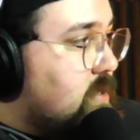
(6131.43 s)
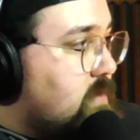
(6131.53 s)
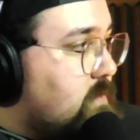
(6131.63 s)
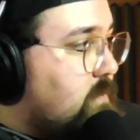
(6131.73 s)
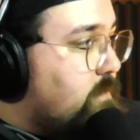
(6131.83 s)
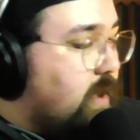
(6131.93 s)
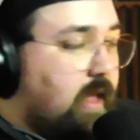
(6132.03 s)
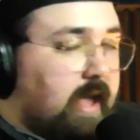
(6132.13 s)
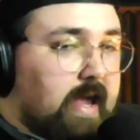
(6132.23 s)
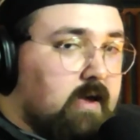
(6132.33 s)
But
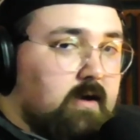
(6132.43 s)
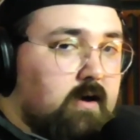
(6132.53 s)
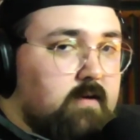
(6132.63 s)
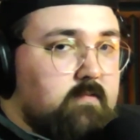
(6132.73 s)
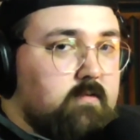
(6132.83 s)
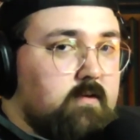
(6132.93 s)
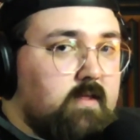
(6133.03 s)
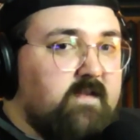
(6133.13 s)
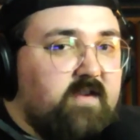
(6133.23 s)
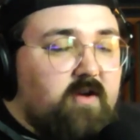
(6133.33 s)
like they
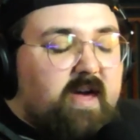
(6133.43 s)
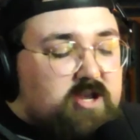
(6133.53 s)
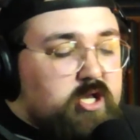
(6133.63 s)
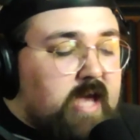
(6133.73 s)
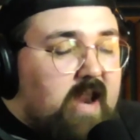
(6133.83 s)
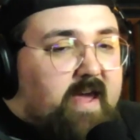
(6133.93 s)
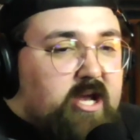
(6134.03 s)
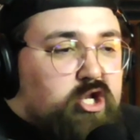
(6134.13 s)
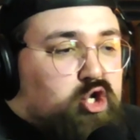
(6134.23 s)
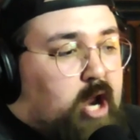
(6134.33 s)
feel like just kind of like a
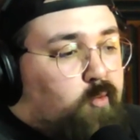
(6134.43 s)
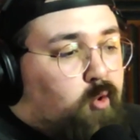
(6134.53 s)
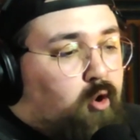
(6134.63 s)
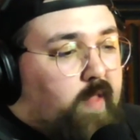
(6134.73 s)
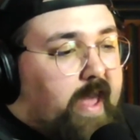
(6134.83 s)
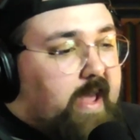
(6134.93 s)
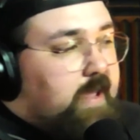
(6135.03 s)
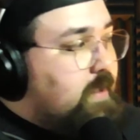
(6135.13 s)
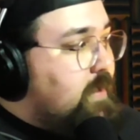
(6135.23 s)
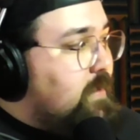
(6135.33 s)
general like
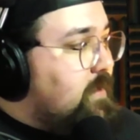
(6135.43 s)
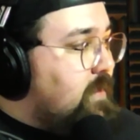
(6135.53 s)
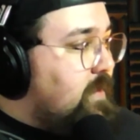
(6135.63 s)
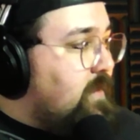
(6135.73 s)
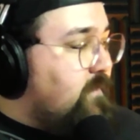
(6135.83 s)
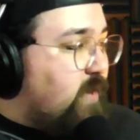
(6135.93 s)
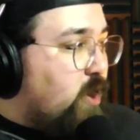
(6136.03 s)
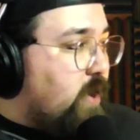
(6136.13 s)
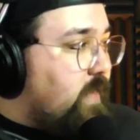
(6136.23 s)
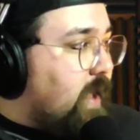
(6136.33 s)
very
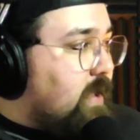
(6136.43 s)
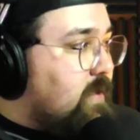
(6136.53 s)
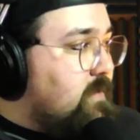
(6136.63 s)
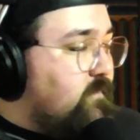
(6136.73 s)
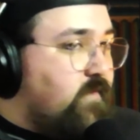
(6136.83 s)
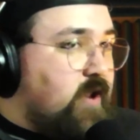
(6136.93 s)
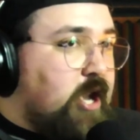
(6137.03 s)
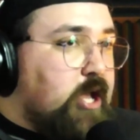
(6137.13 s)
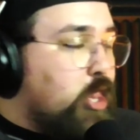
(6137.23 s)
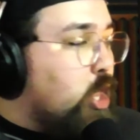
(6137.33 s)
like
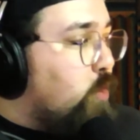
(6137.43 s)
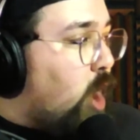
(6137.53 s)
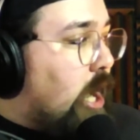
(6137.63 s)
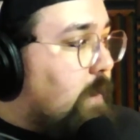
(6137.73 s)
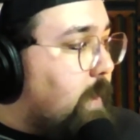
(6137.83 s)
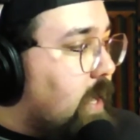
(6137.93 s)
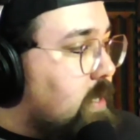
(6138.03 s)
vanilla rock band.